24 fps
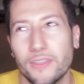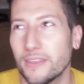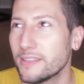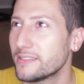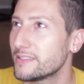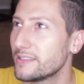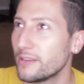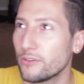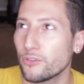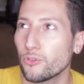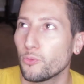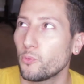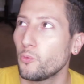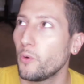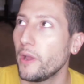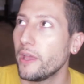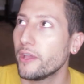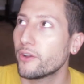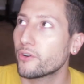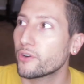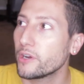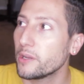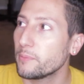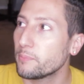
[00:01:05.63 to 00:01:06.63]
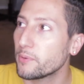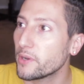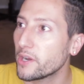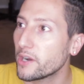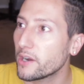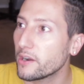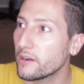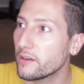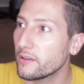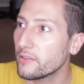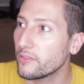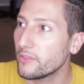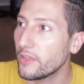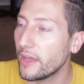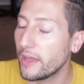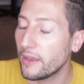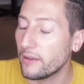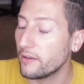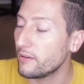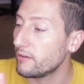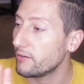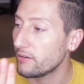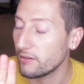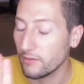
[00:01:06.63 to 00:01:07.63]
This sounds way creepier
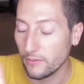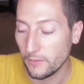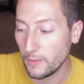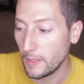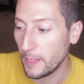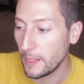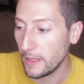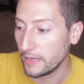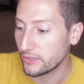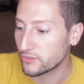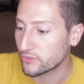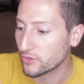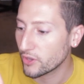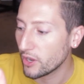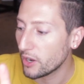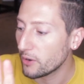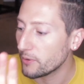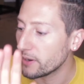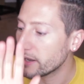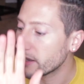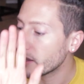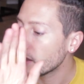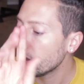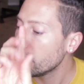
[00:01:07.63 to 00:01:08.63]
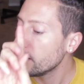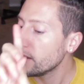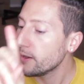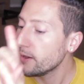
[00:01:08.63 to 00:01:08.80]
than it's going.